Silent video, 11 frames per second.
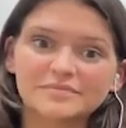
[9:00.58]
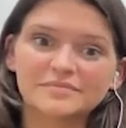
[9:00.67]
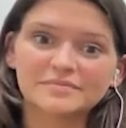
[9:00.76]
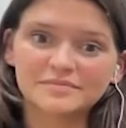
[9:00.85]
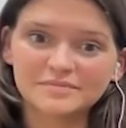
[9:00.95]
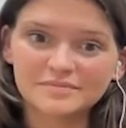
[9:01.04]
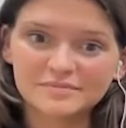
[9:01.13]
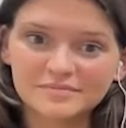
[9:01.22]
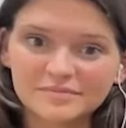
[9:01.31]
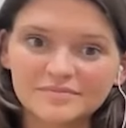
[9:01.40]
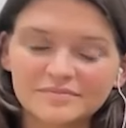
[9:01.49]

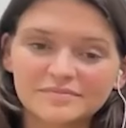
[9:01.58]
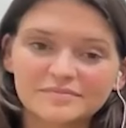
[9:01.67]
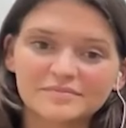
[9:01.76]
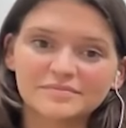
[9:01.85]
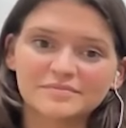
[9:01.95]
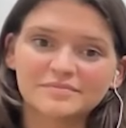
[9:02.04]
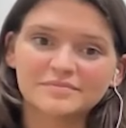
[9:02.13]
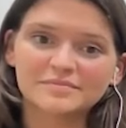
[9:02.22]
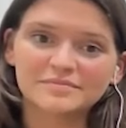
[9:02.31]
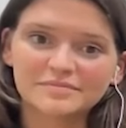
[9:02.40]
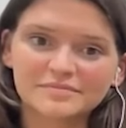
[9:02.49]

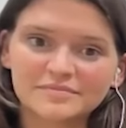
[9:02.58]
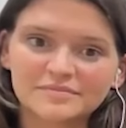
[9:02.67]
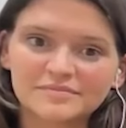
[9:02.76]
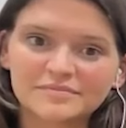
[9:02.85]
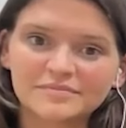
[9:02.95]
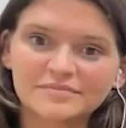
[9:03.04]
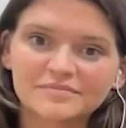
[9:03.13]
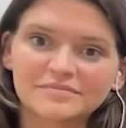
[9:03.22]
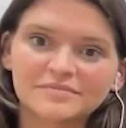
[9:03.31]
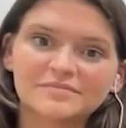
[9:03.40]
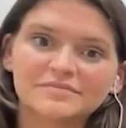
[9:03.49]

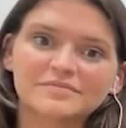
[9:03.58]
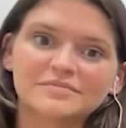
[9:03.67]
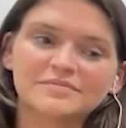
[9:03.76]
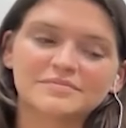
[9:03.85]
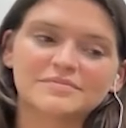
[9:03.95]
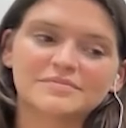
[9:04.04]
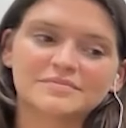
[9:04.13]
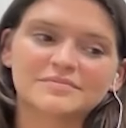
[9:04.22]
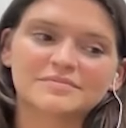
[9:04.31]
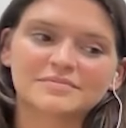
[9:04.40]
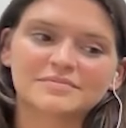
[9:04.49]

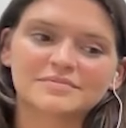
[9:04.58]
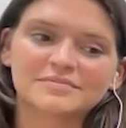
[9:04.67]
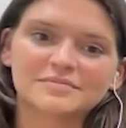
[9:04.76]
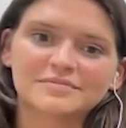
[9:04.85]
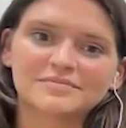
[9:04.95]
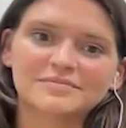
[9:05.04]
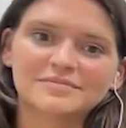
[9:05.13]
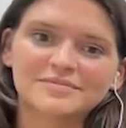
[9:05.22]
The person shown says nothing.